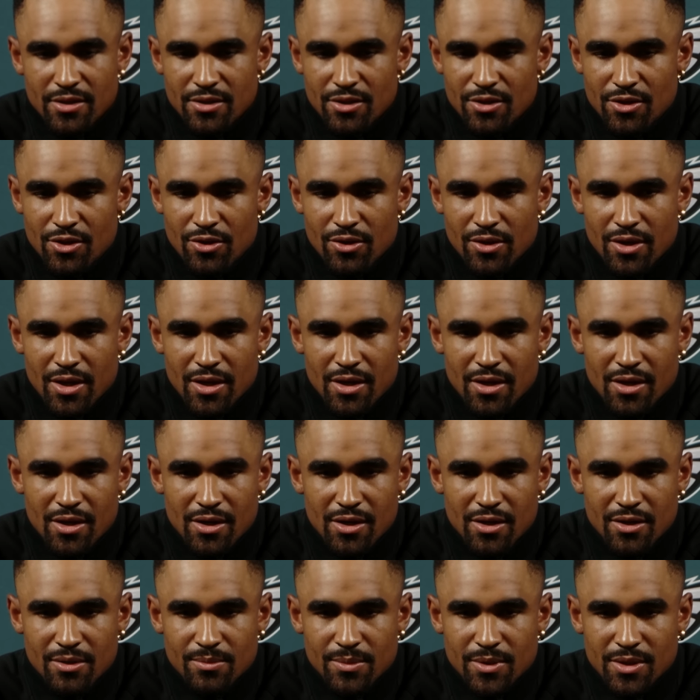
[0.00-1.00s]
You
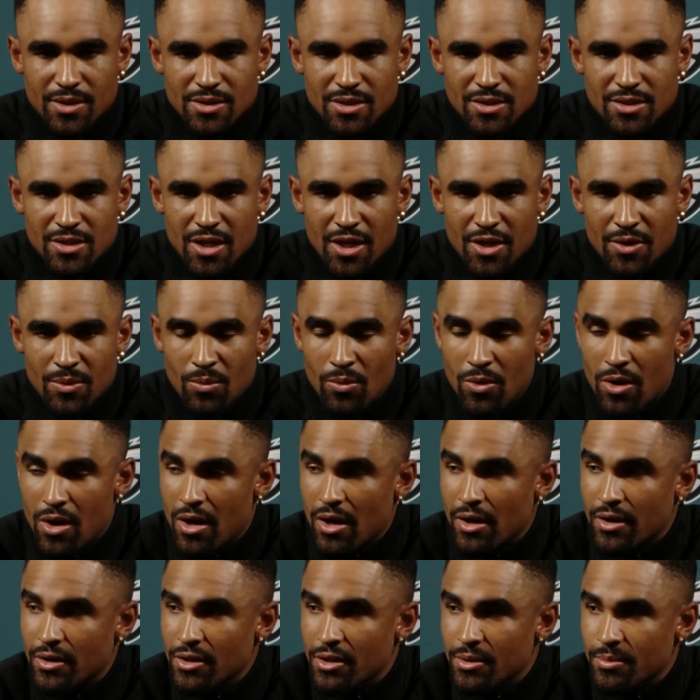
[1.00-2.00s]
know, he's got him
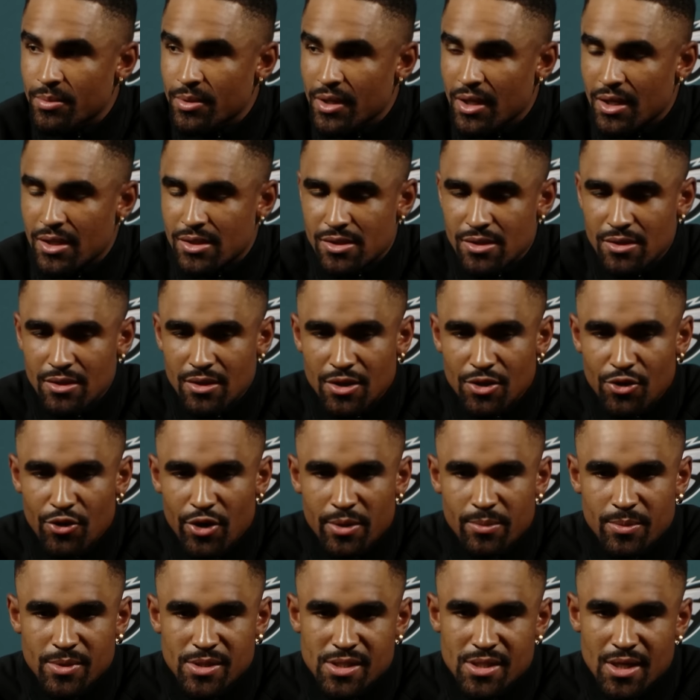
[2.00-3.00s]
wired up. He has a
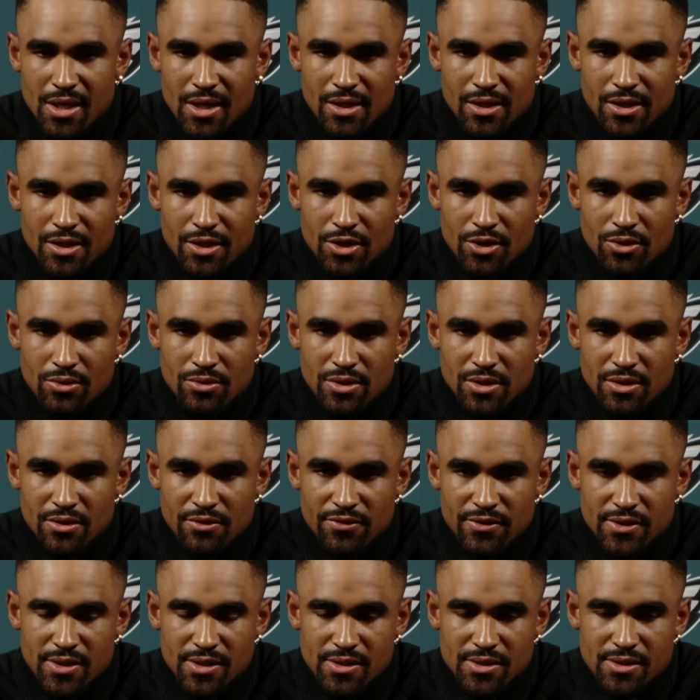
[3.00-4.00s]
great mentality on
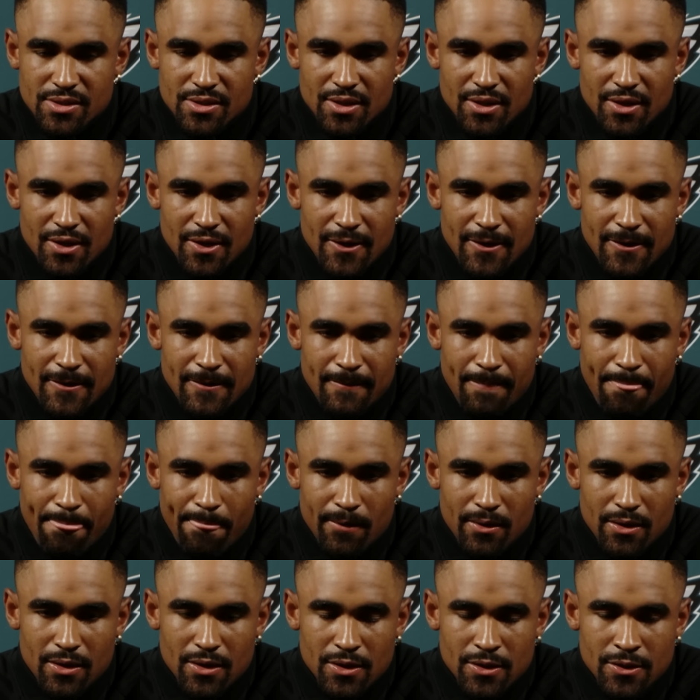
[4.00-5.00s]
defense.
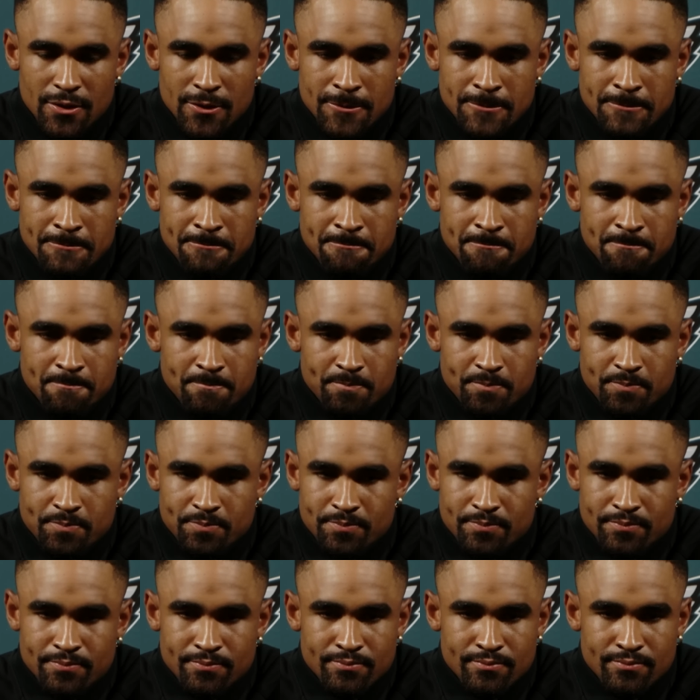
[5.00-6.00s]
Kind
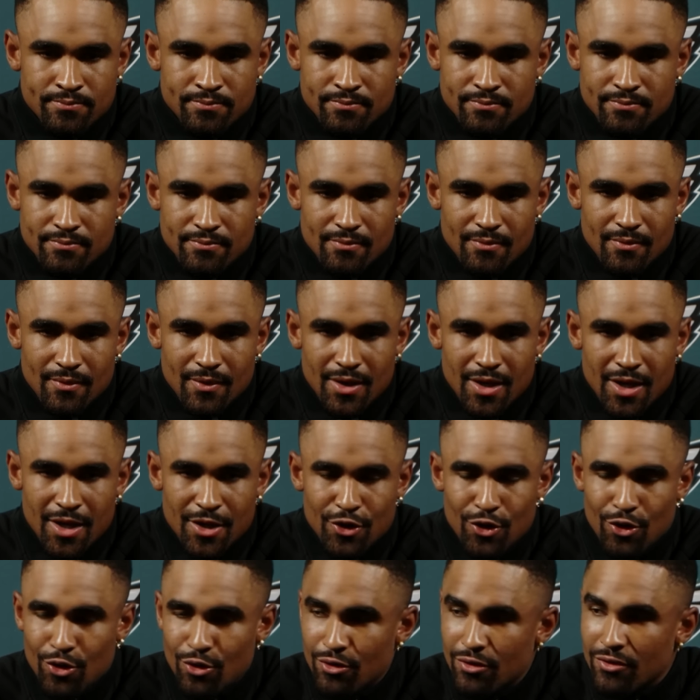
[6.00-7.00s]

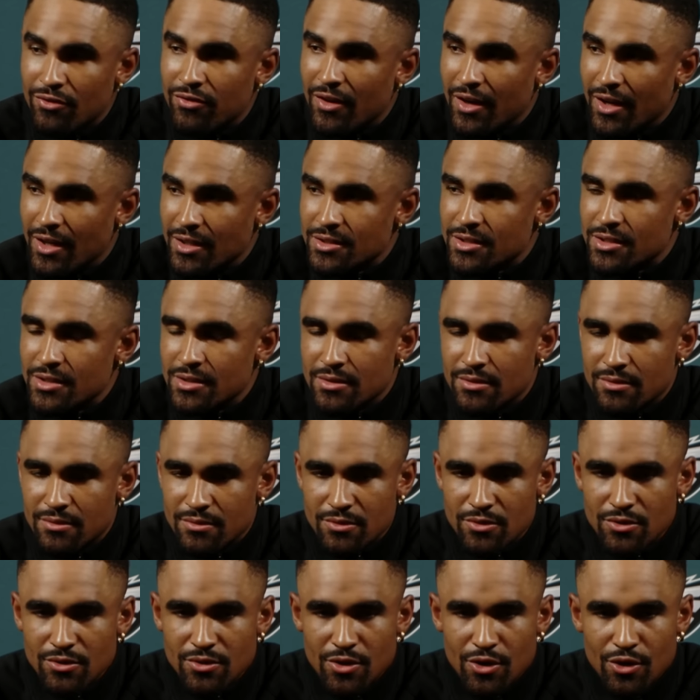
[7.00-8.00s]
of old fashioned,
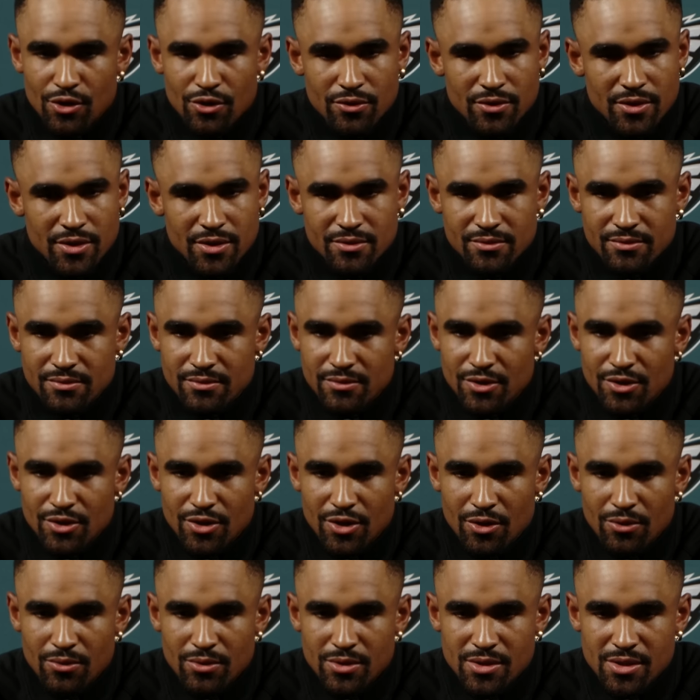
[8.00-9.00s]
you know. And you
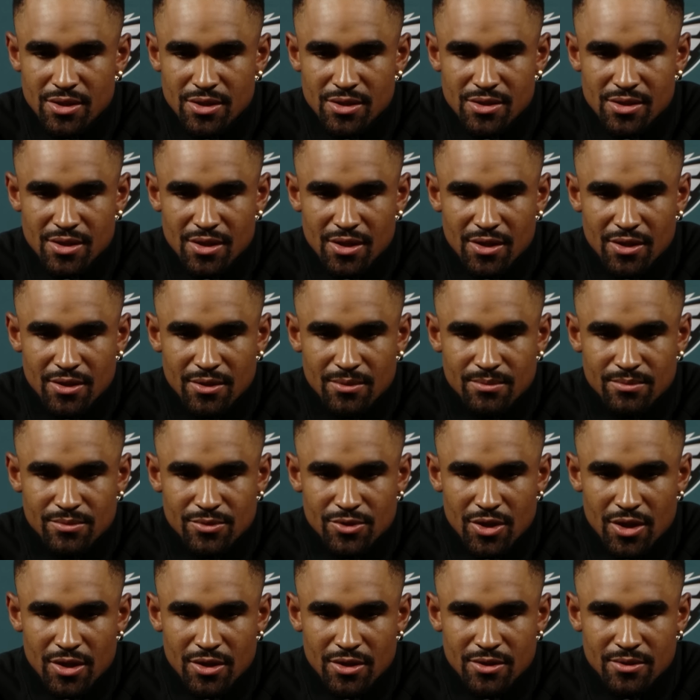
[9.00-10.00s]
know, we're just
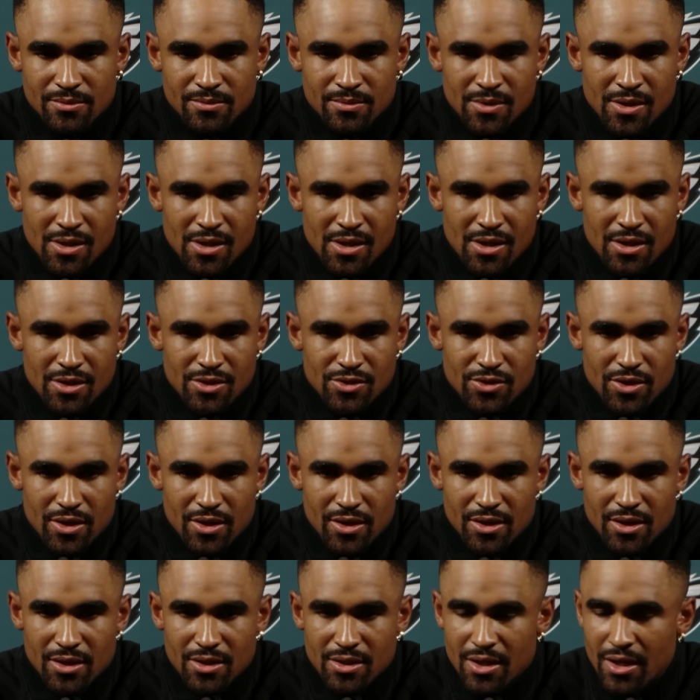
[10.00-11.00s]
trying
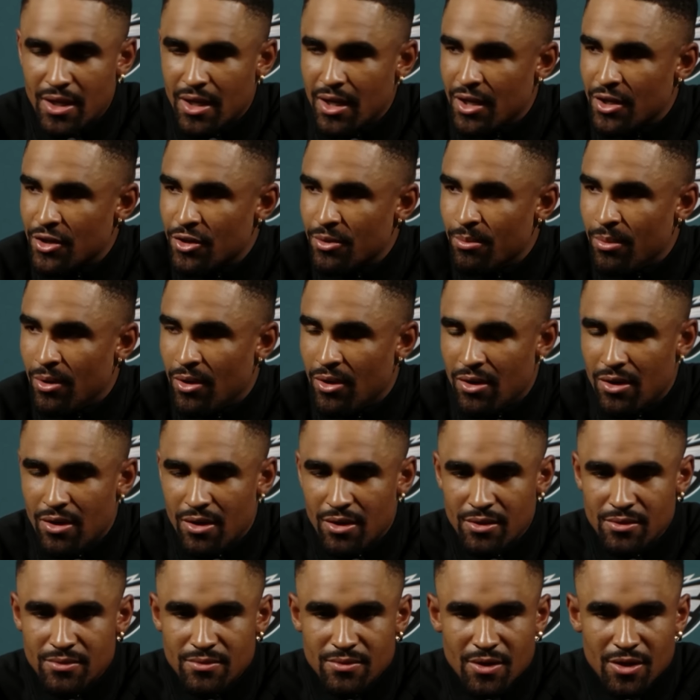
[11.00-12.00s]
to get the hay in the
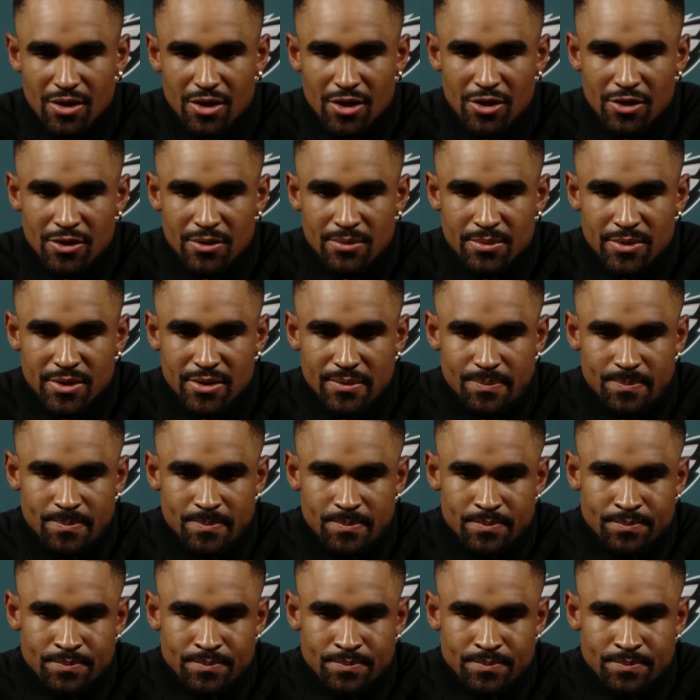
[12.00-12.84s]
barn.